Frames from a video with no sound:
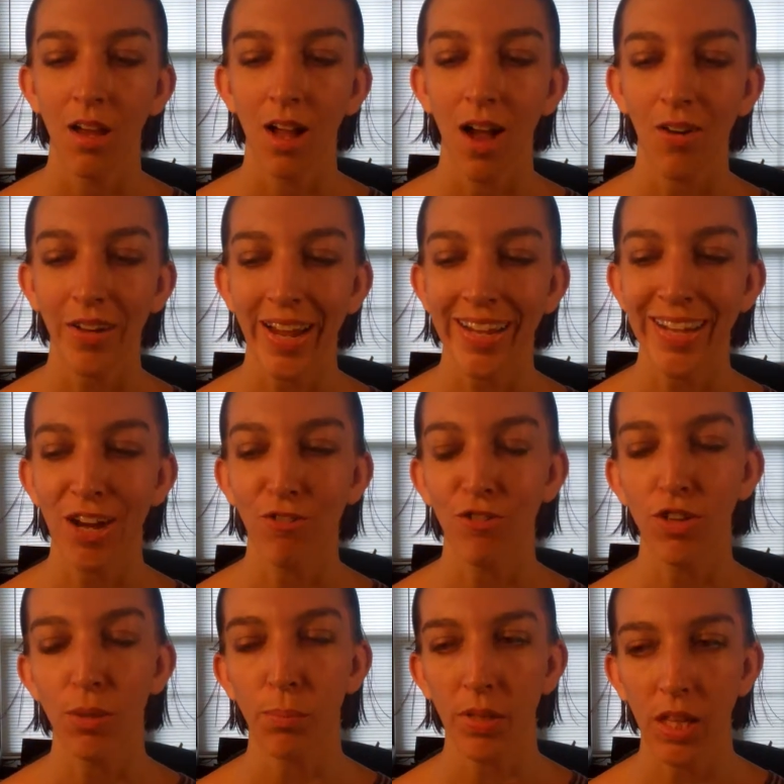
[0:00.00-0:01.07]
Okay, now
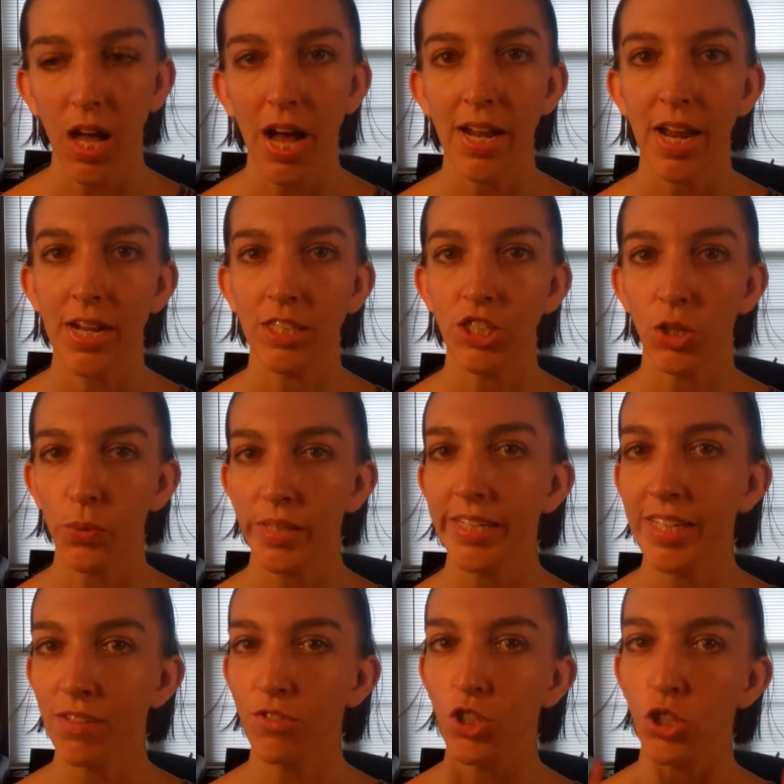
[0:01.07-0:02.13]
for the plot, I don't want
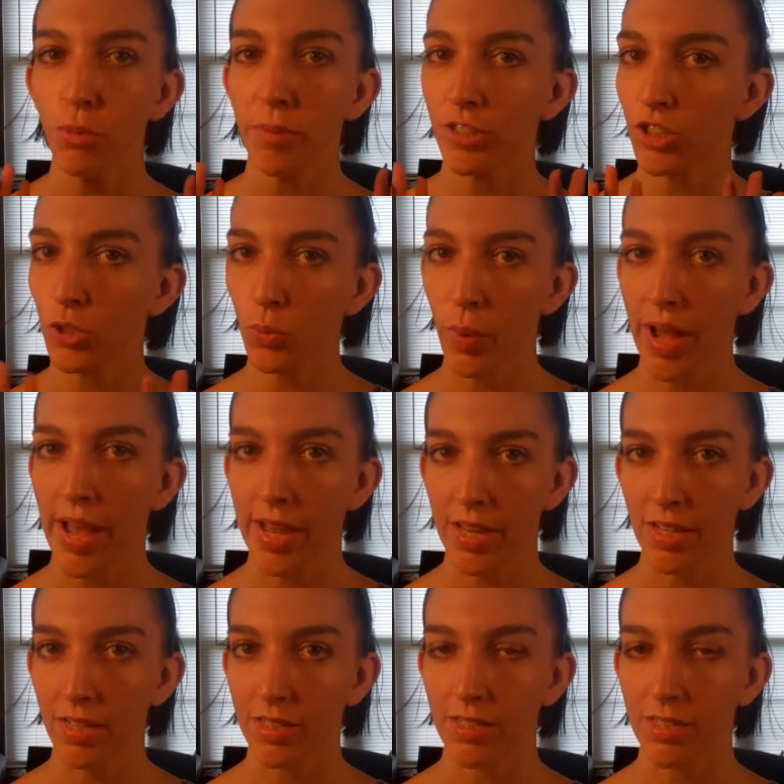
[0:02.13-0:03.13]
to give too much away.